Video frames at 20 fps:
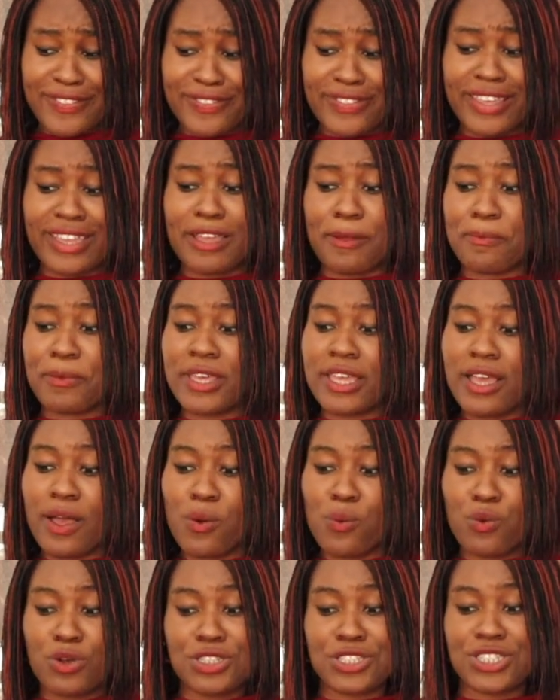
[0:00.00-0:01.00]
They can pick
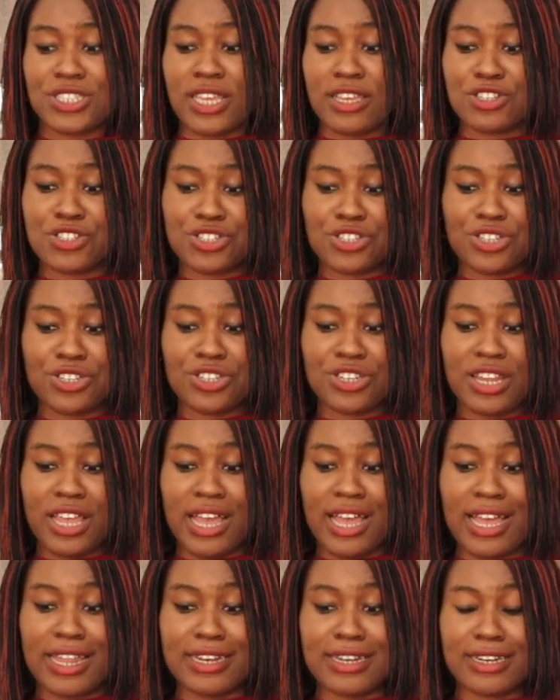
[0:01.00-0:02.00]
out one section
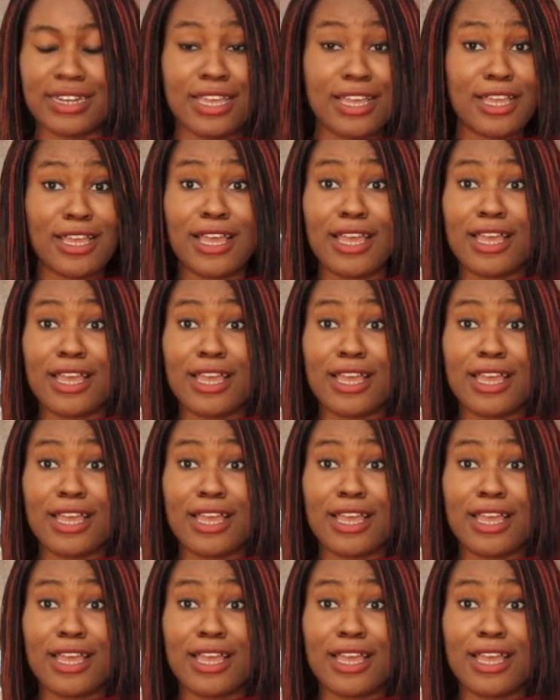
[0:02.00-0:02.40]
and